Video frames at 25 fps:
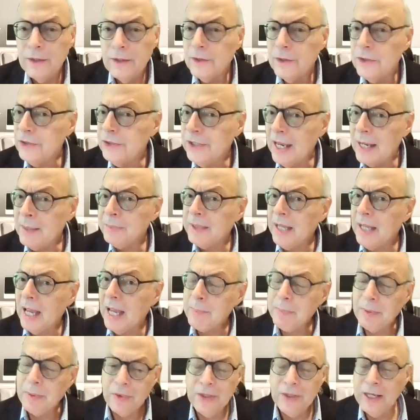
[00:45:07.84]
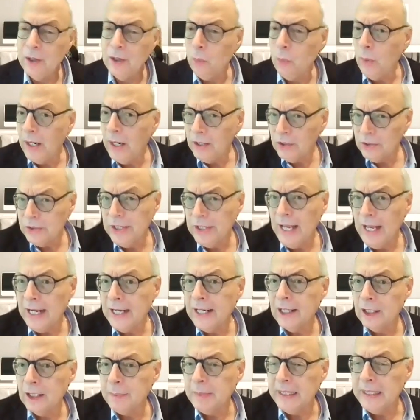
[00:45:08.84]
Same type of thing. Where's that
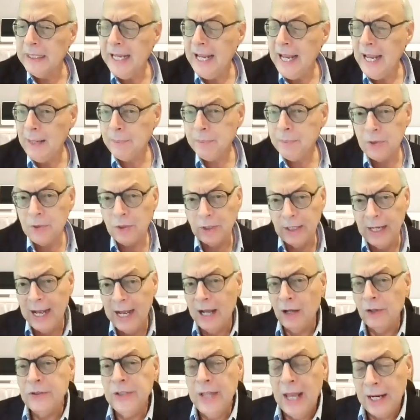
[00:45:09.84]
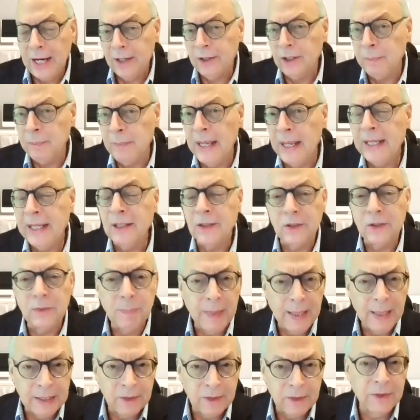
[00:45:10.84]
going to be captured? How's that going to make us
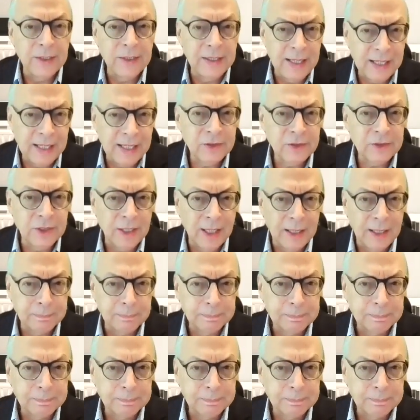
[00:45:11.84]
better the next time?